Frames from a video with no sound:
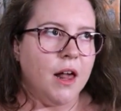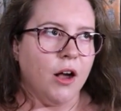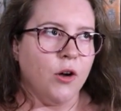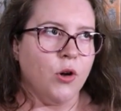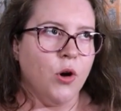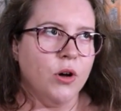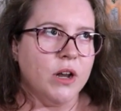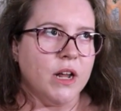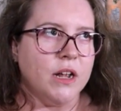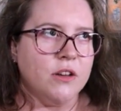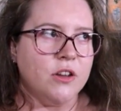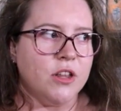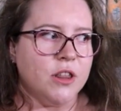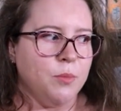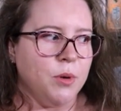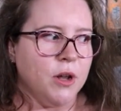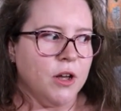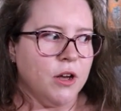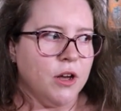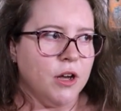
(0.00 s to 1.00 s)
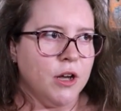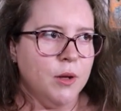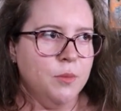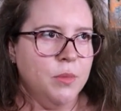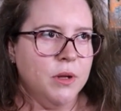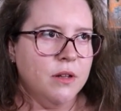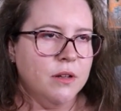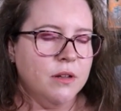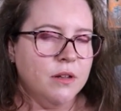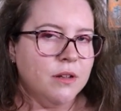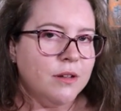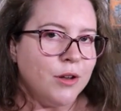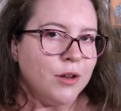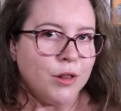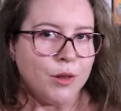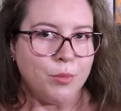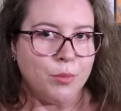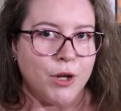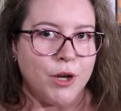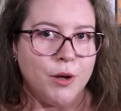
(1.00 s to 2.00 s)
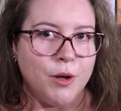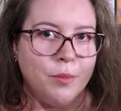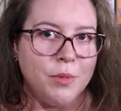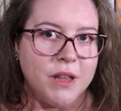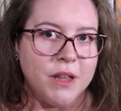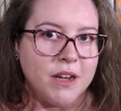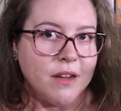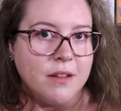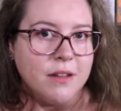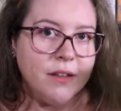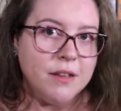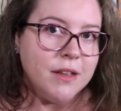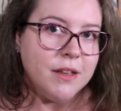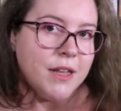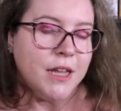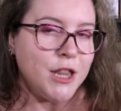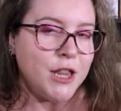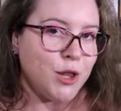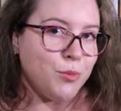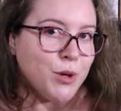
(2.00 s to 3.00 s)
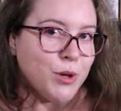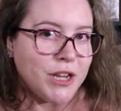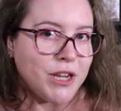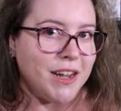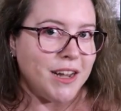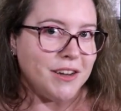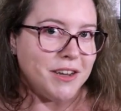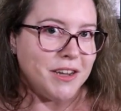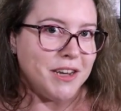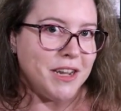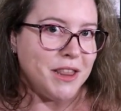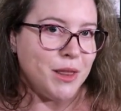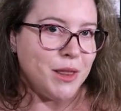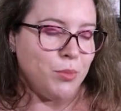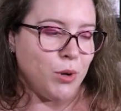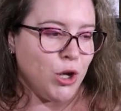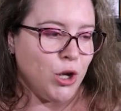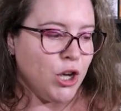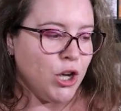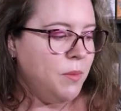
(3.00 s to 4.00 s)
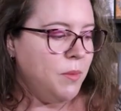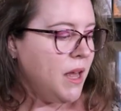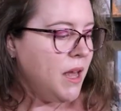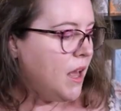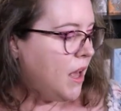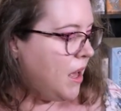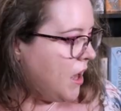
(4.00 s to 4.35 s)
According to the blurb, not the blurb, the bit underneath the blurb,